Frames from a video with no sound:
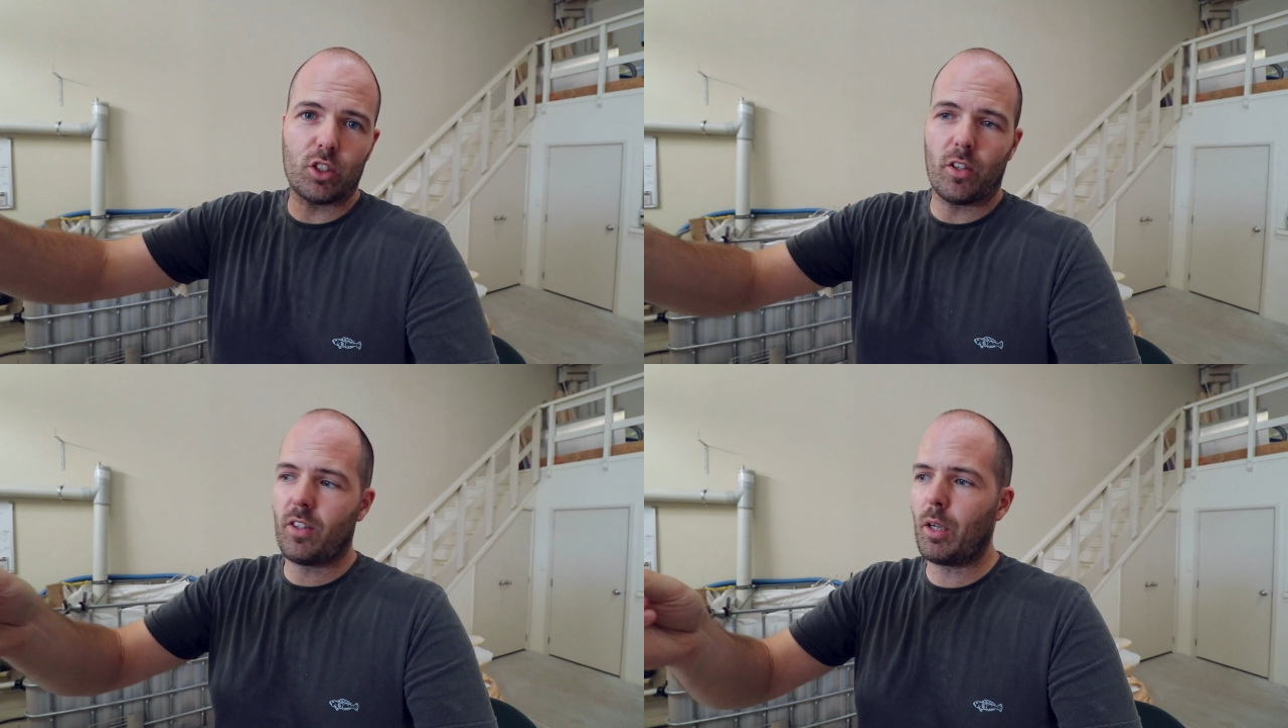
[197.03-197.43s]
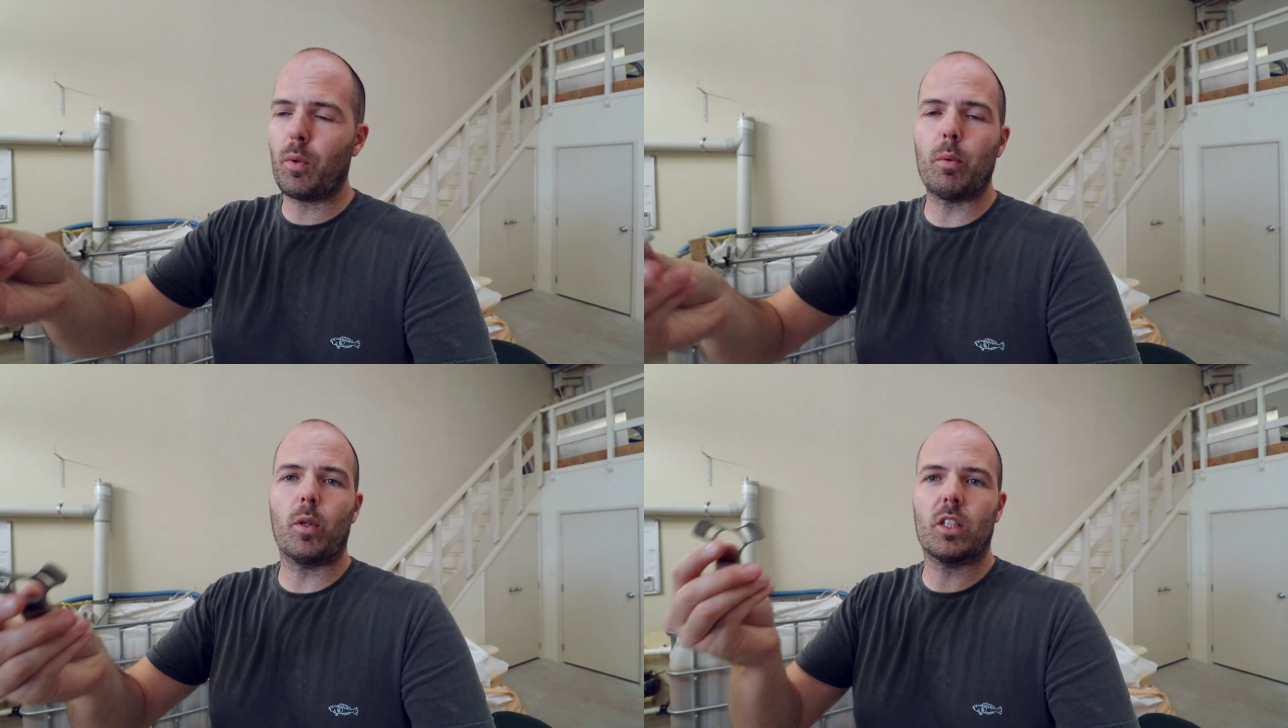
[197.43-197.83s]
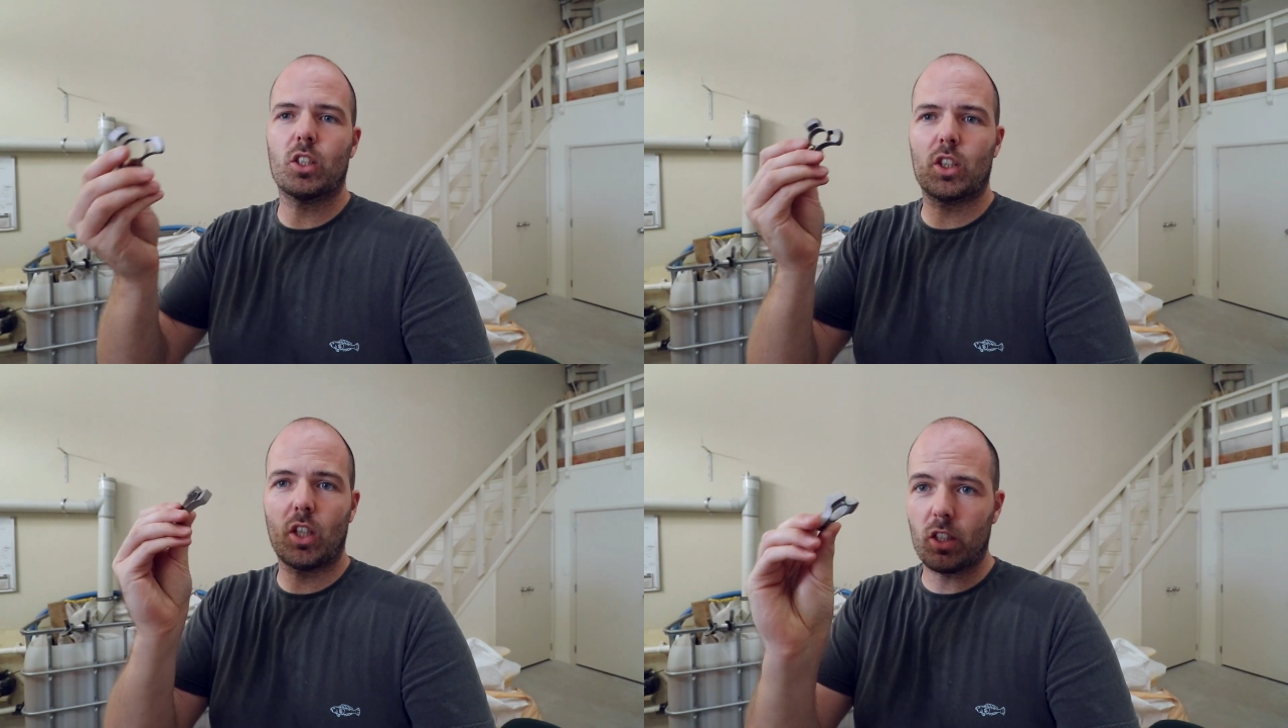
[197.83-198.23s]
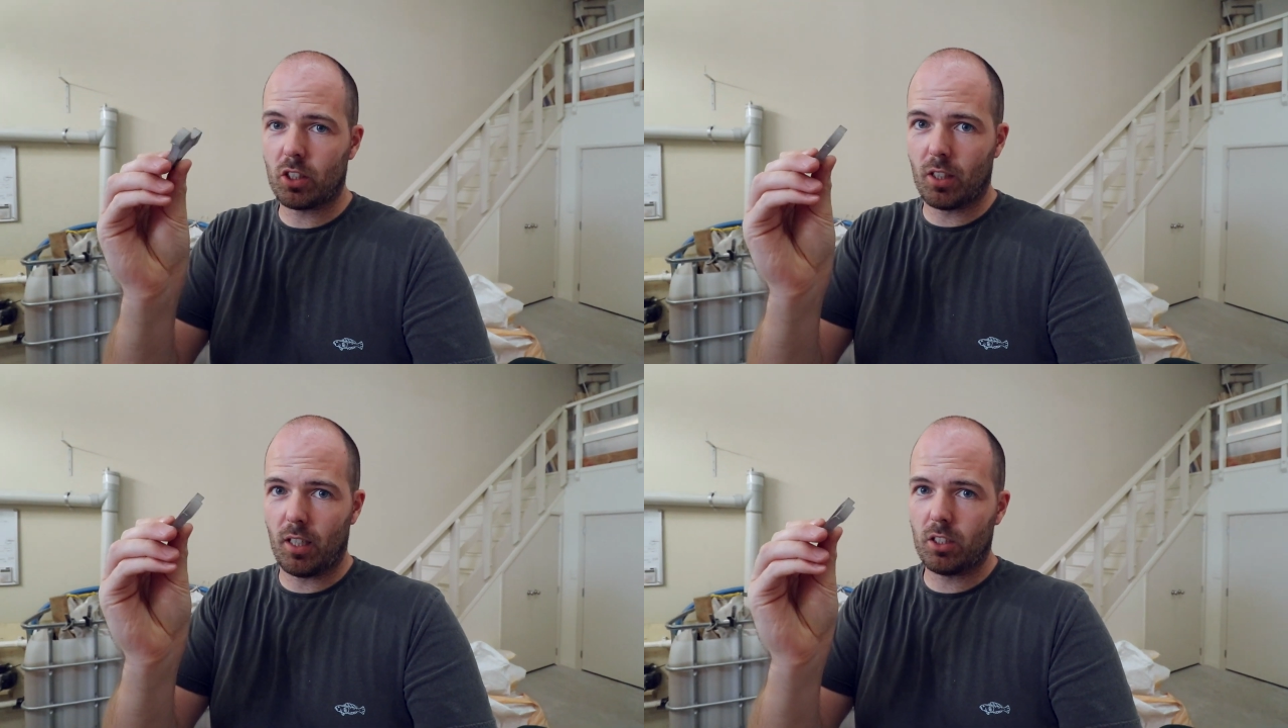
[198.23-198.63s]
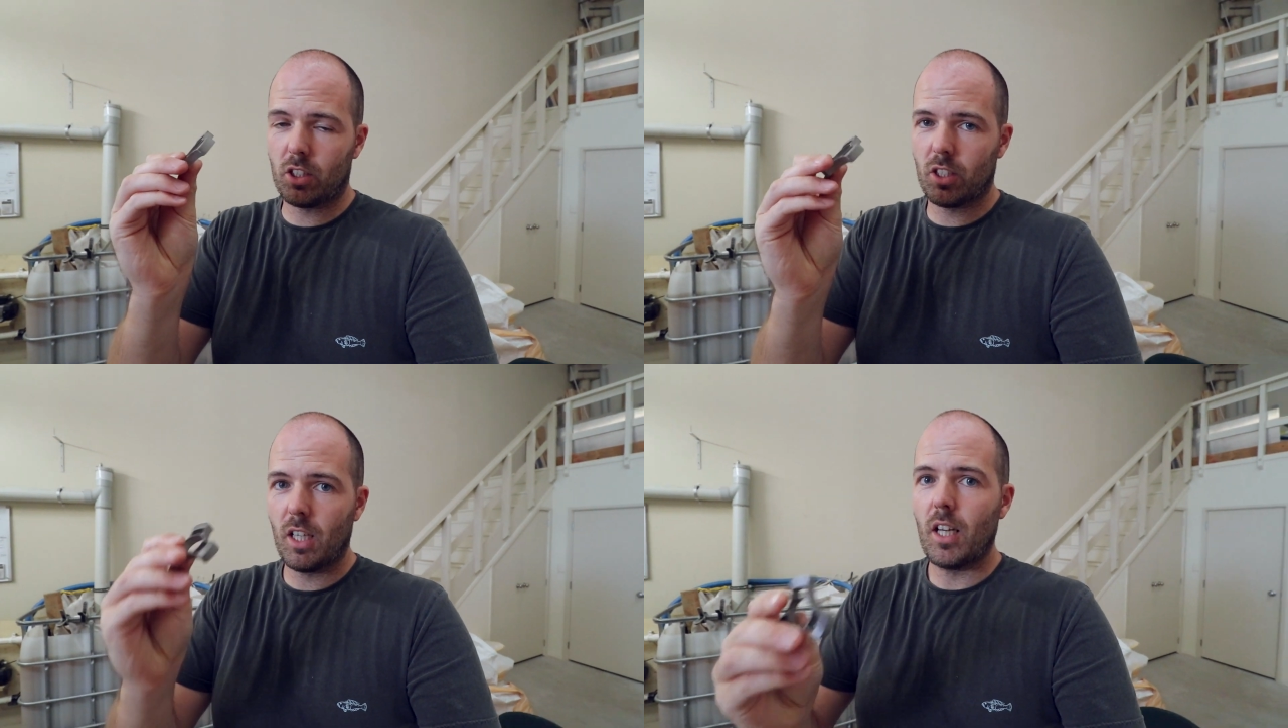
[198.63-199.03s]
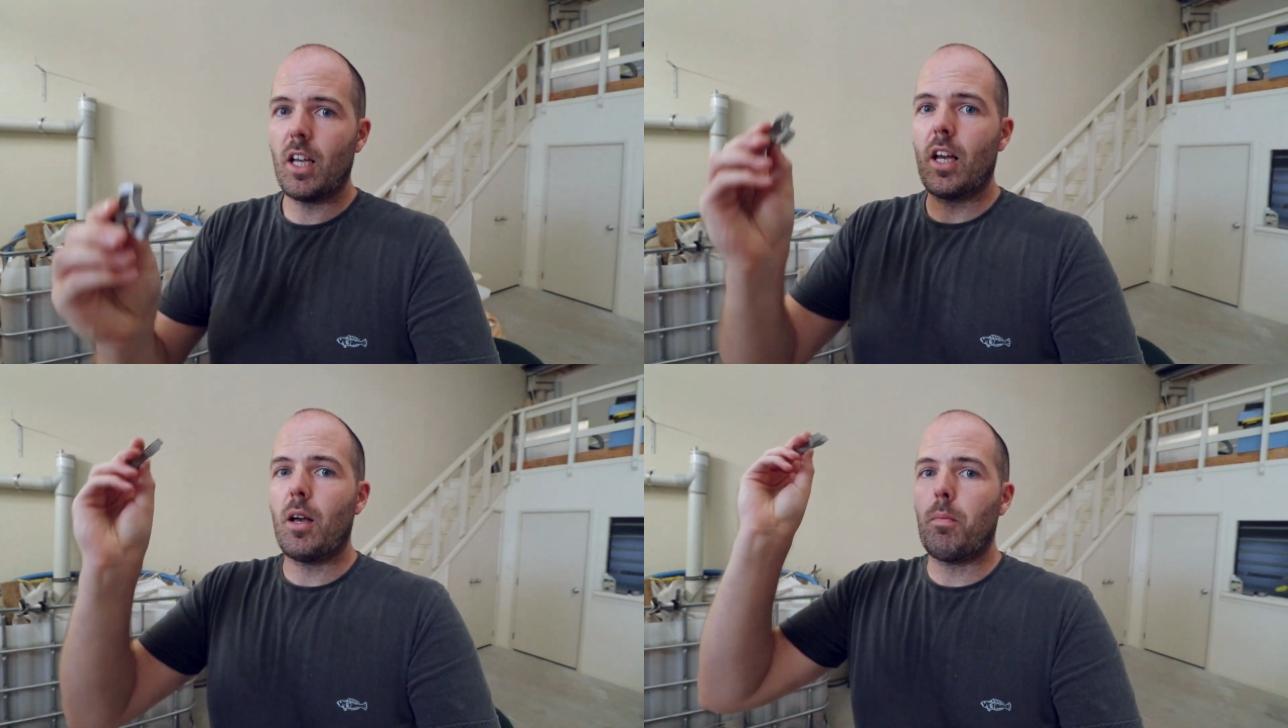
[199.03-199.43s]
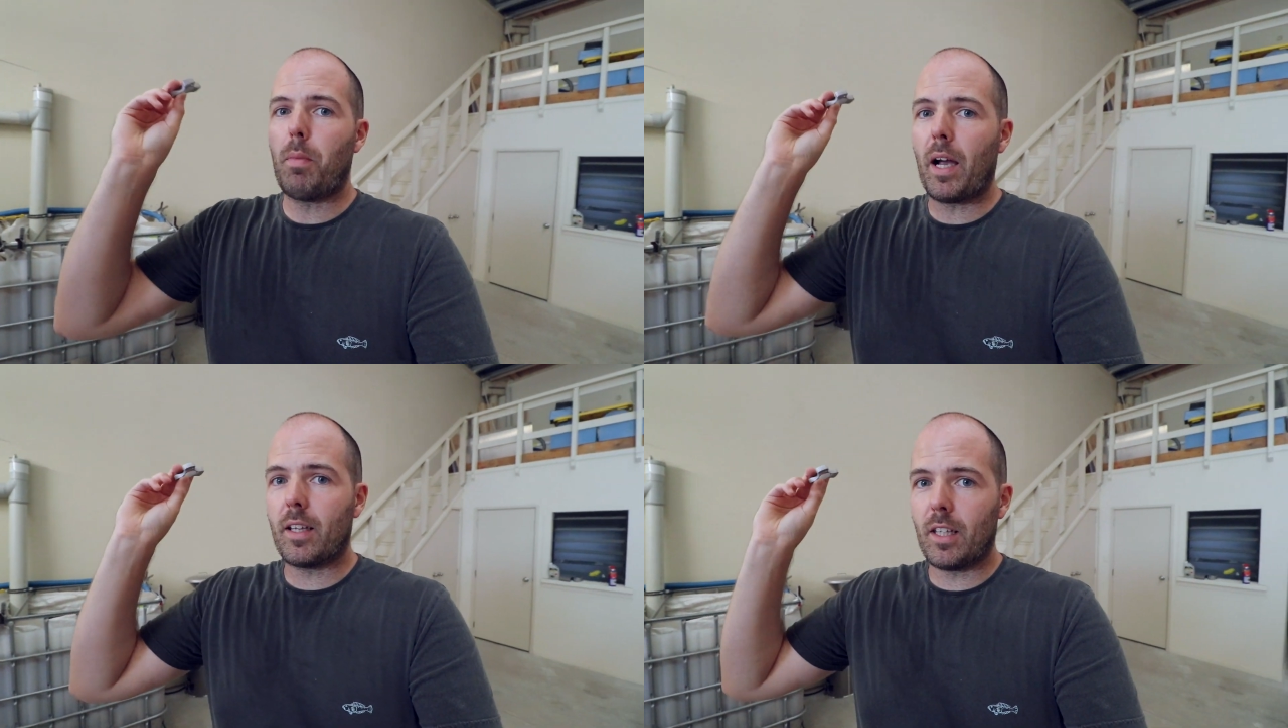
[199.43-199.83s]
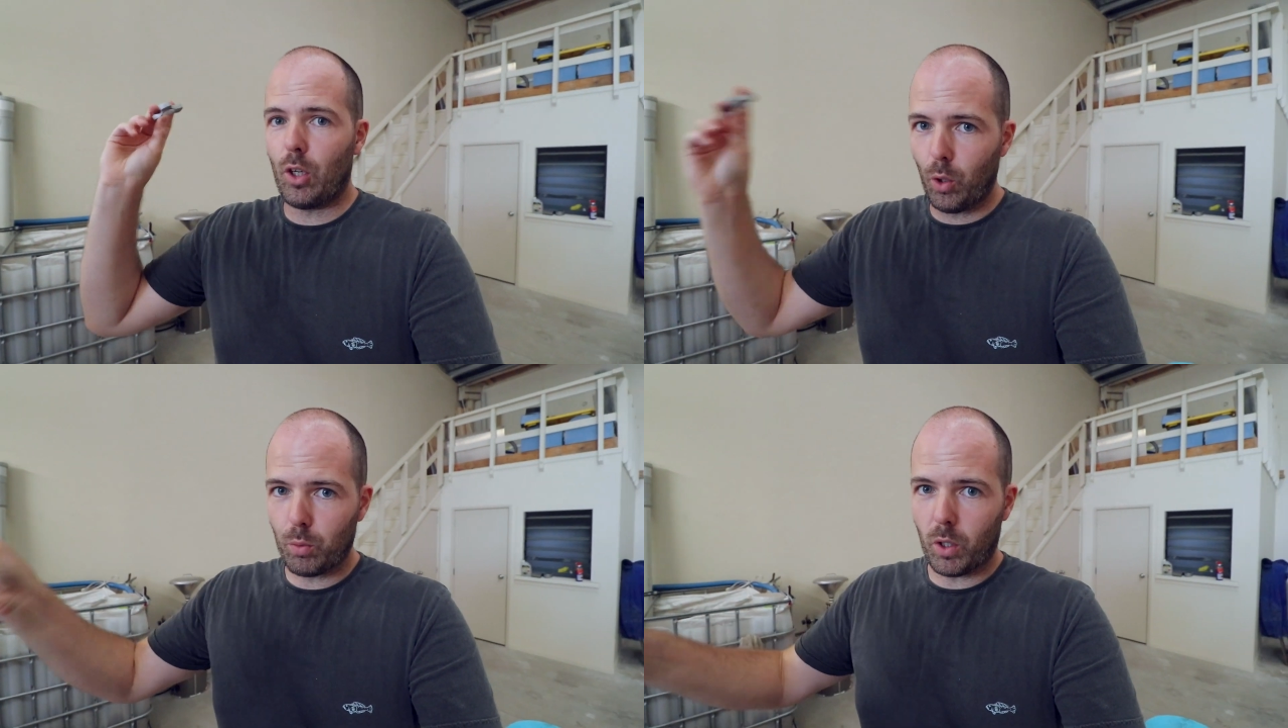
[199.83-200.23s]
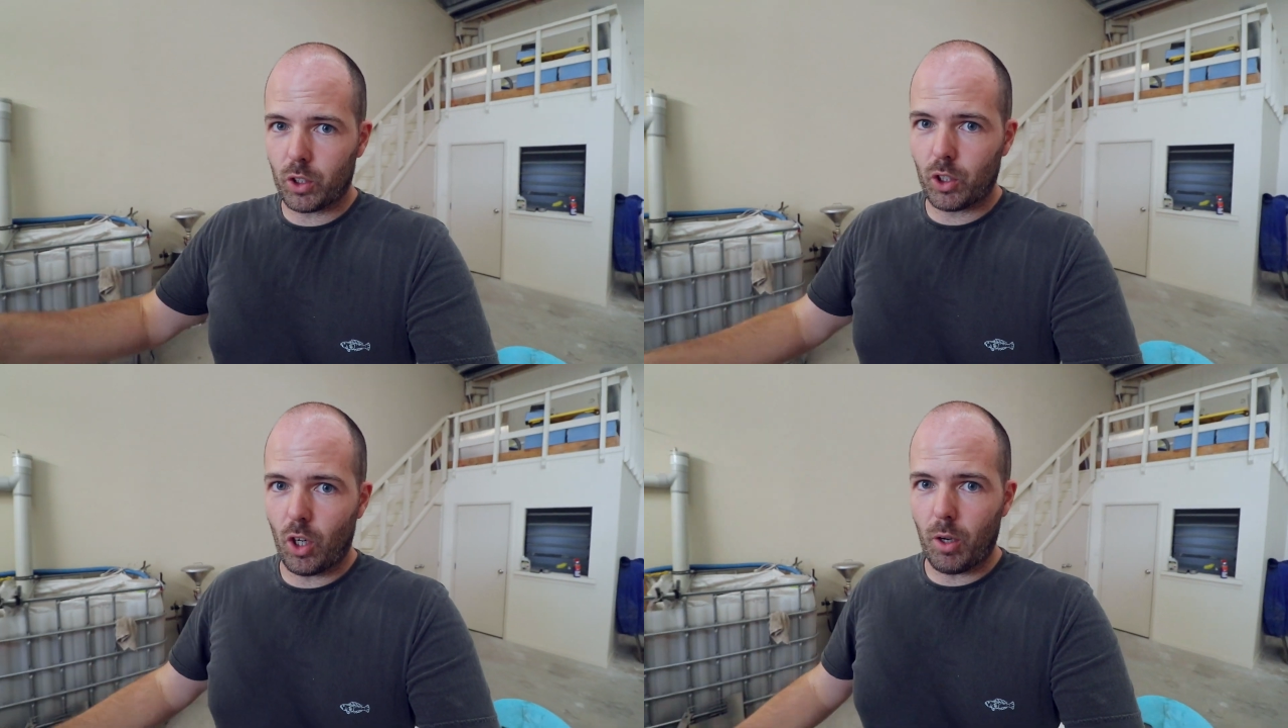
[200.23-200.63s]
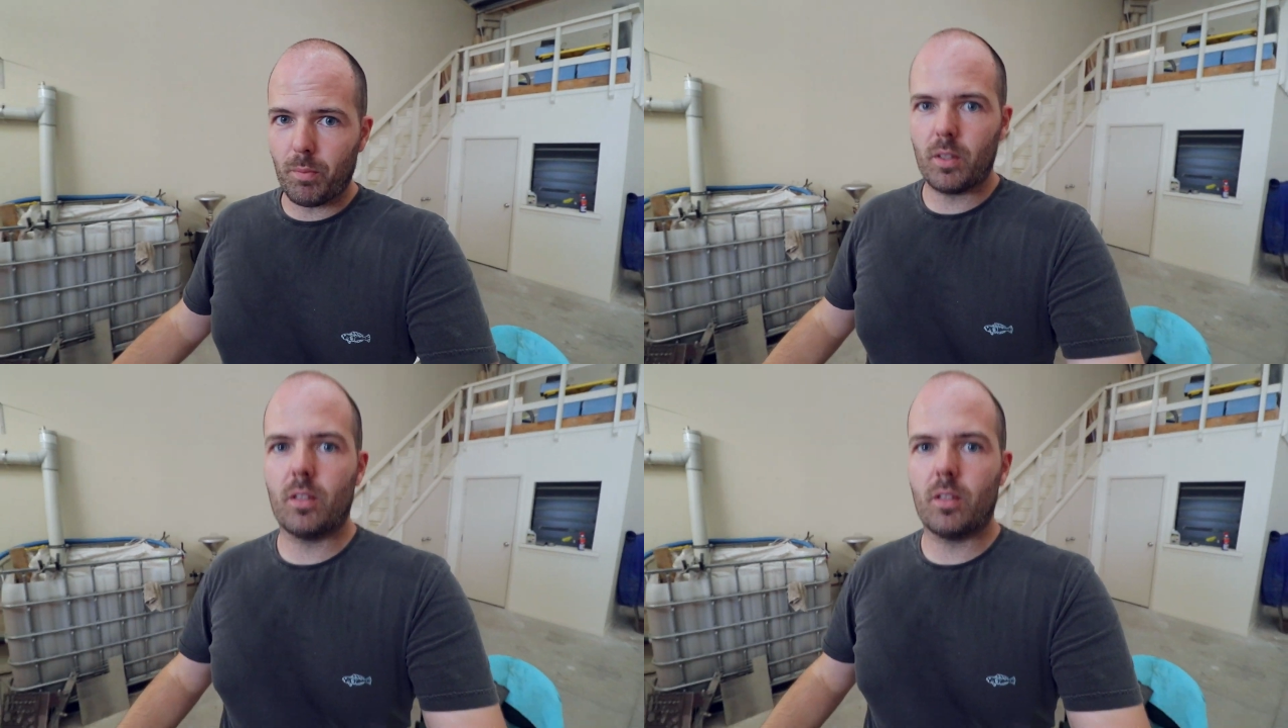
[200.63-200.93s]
so I think we will discuss this back at the old workshop.